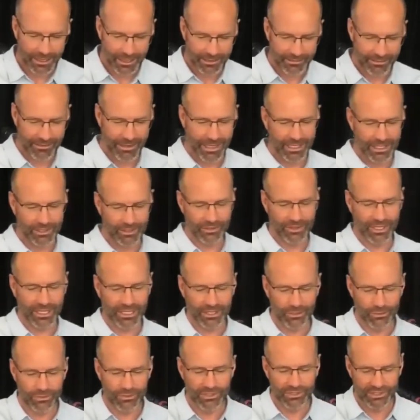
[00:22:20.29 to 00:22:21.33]
I thank you that
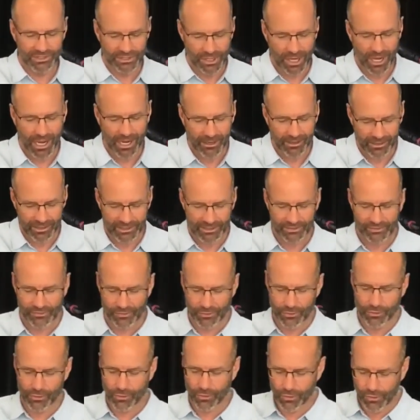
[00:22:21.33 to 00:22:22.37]
your desire is
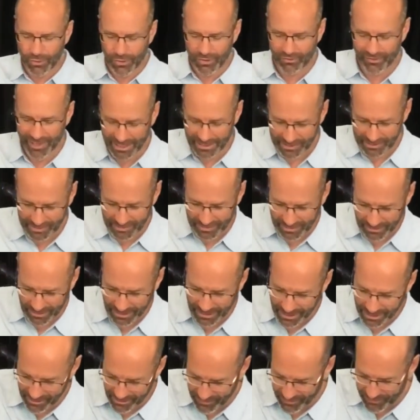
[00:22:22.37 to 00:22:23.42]
for all of us to
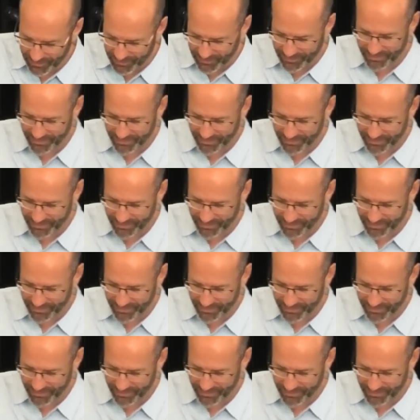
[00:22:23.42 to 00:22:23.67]
live